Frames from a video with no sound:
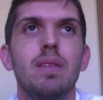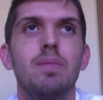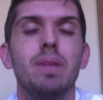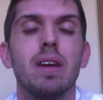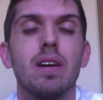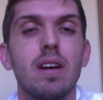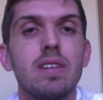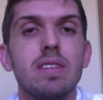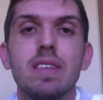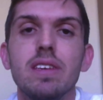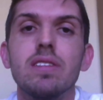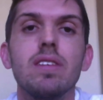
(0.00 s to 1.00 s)
because
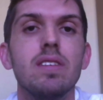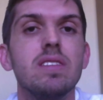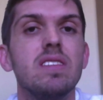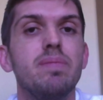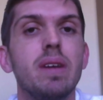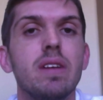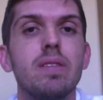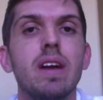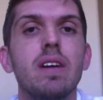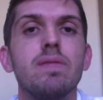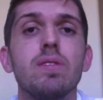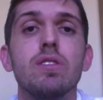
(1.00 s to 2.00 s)
these cards have been
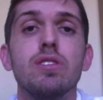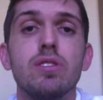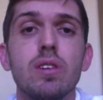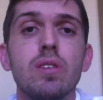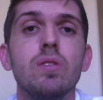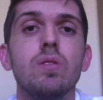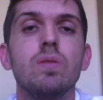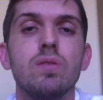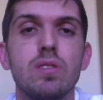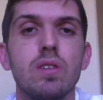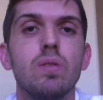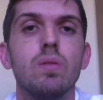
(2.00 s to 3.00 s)
around for so
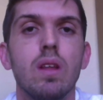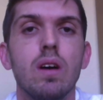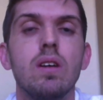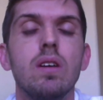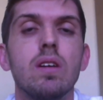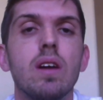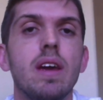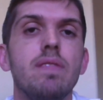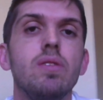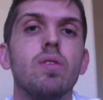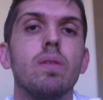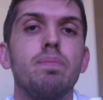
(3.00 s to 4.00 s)
long, if
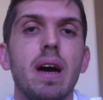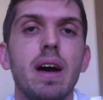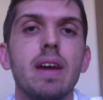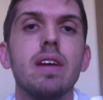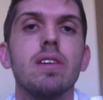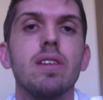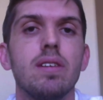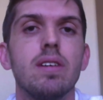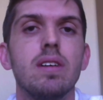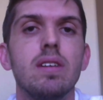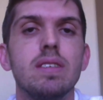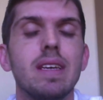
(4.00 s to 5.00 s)
you are buying
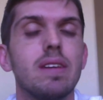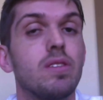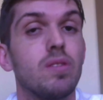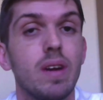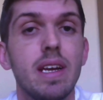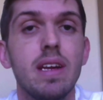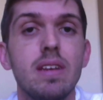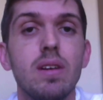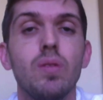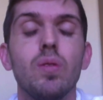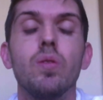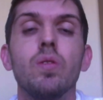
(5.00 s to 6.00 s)
cards graded
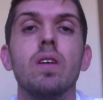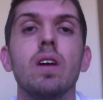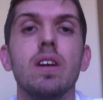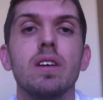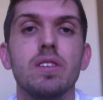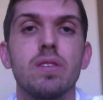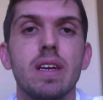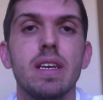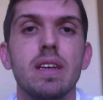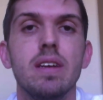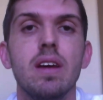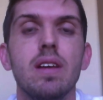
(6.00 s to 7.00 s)
or
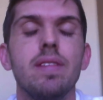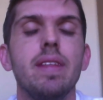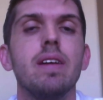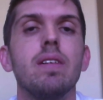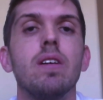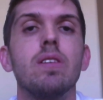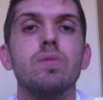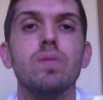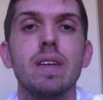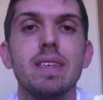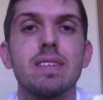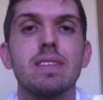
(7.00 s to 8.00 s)
ungraded, there are
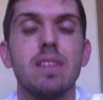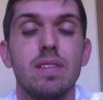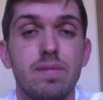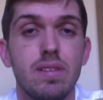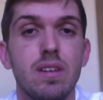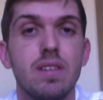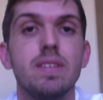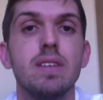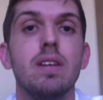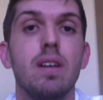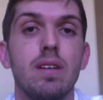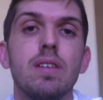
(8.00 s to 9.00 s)
risks involved
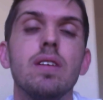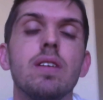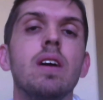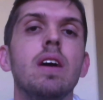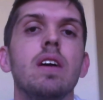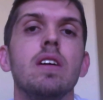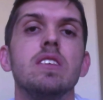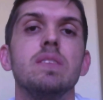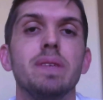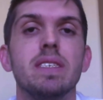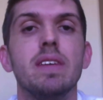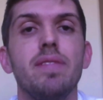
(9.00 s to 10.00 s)
in all.
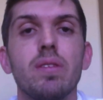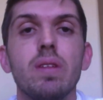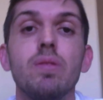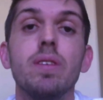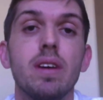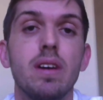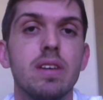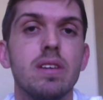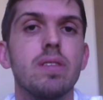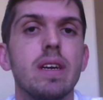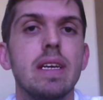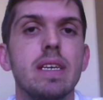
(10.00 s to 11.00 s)
Specifically with
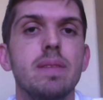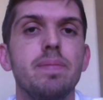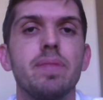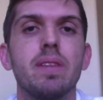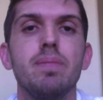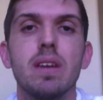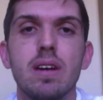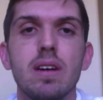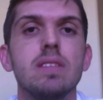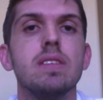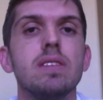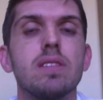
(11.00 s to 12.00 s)
ungraded,
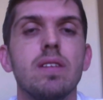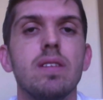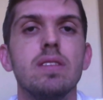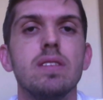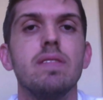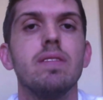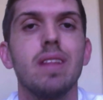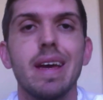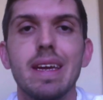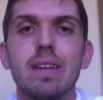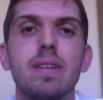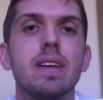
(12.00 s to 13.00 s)
because these cards have
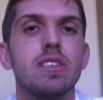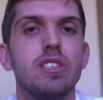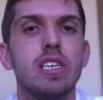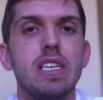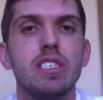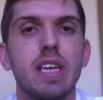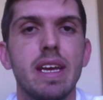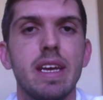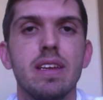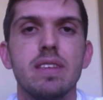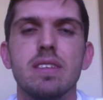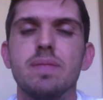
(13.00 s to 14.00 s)
likely exchanged
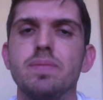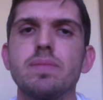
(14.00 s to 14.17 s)
hands